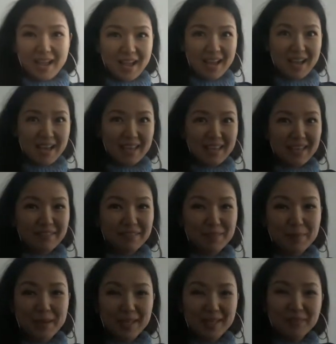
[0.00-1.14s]
Hi
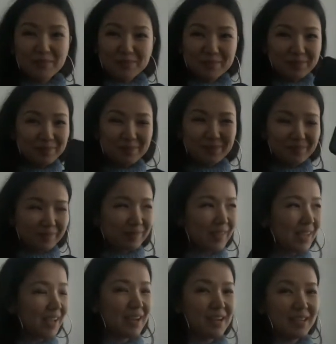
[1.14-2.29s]
everybody,
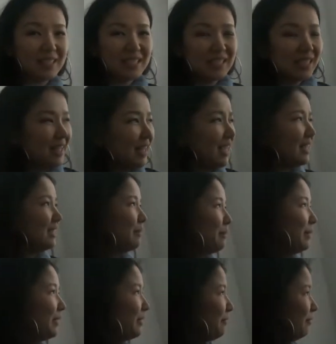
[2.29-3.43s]
uh, today is
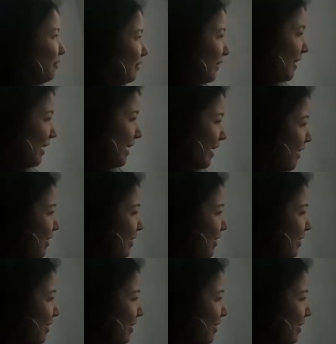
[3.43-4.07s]
a beautiful day